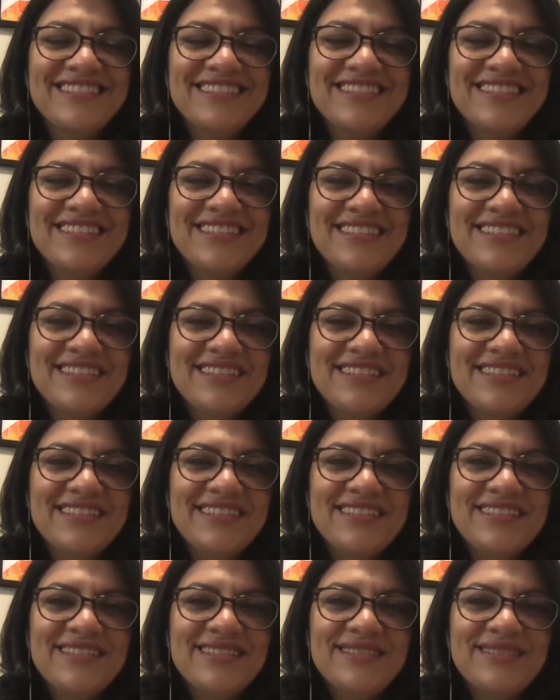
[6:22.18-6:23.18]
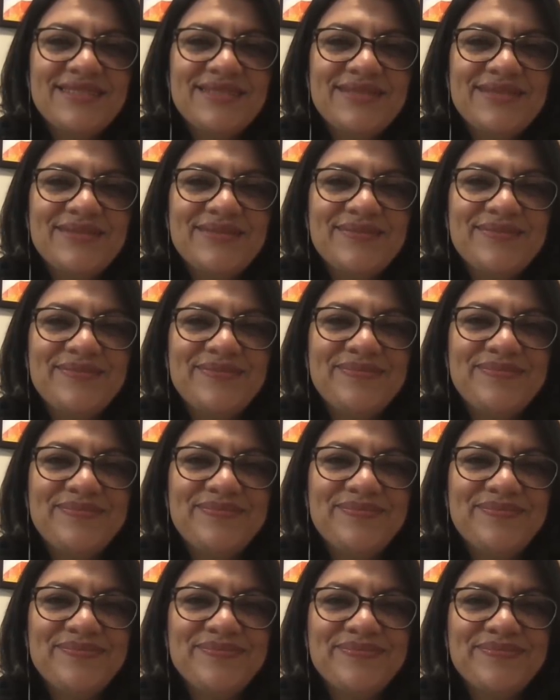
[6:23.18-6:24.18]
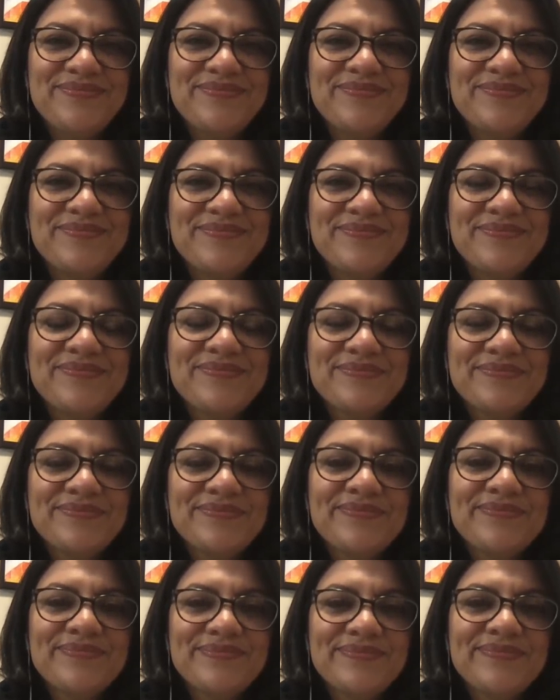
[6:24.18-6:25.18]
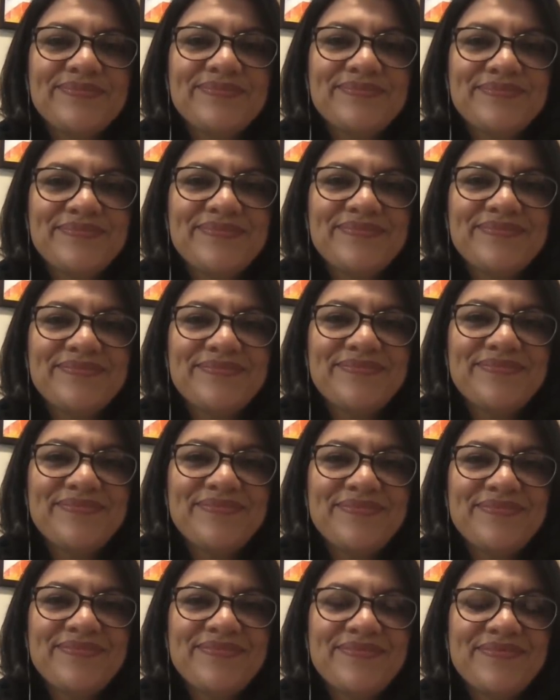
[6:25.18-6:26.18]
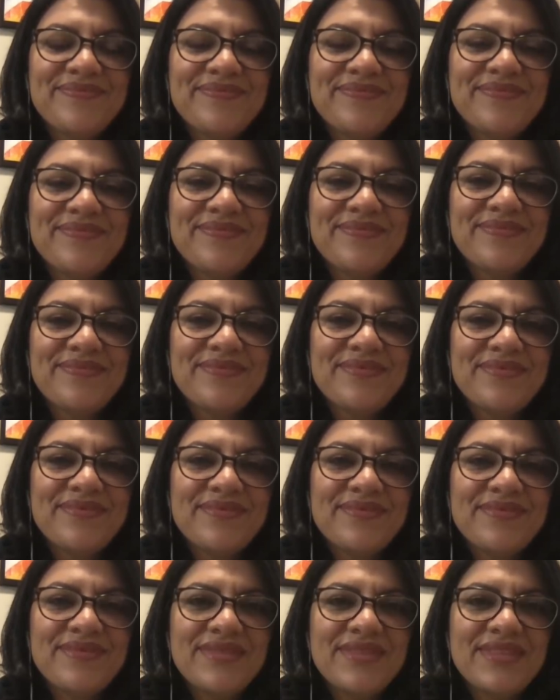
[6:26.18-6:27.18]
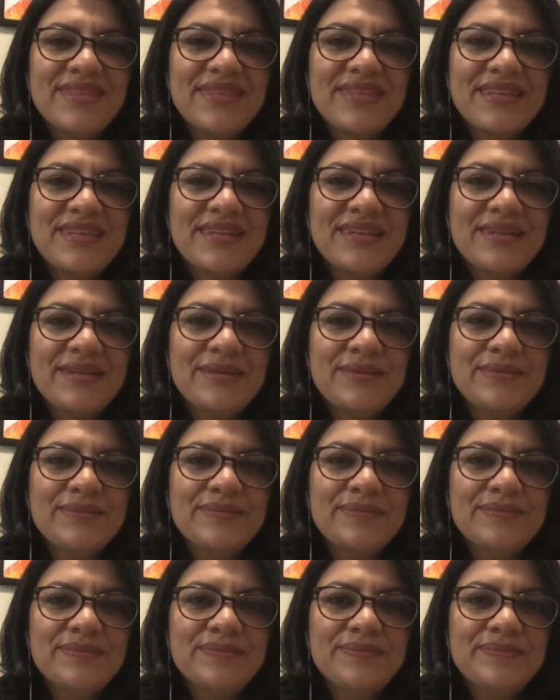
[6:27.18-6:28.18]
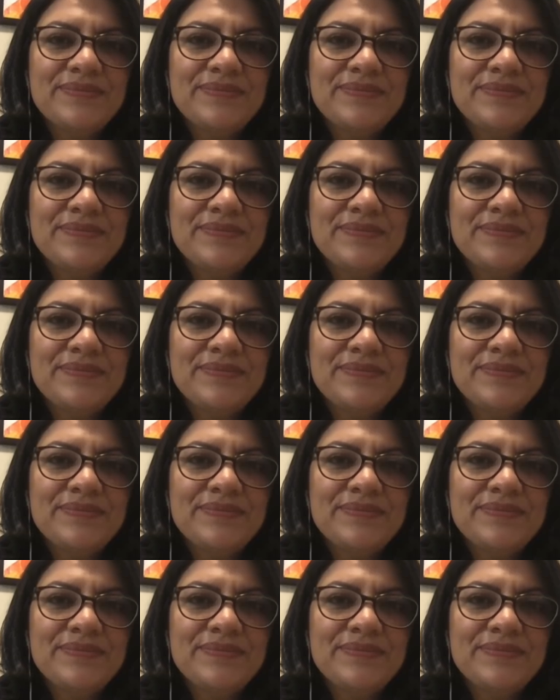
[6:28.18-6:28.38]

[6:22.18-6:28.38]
The person shown says nothing.